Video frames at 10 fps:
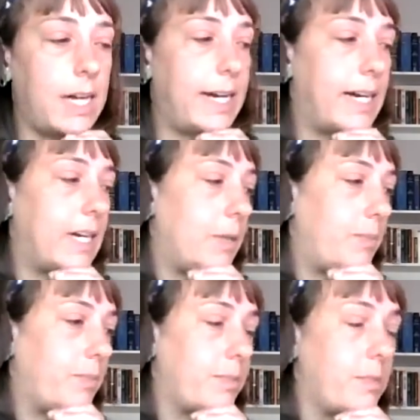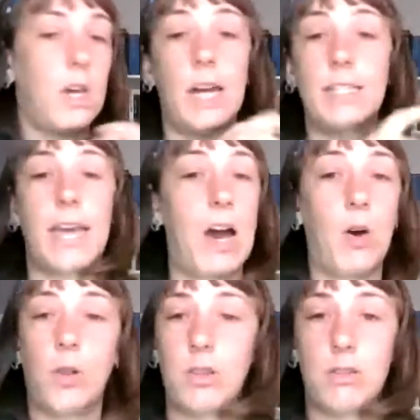a
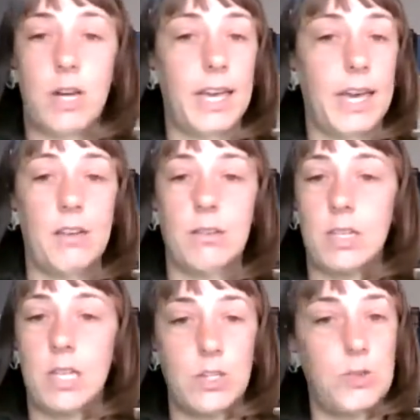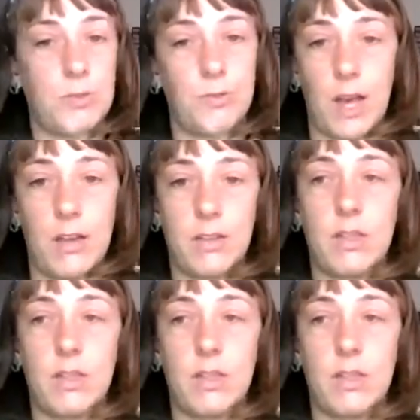towel, again, is your friend.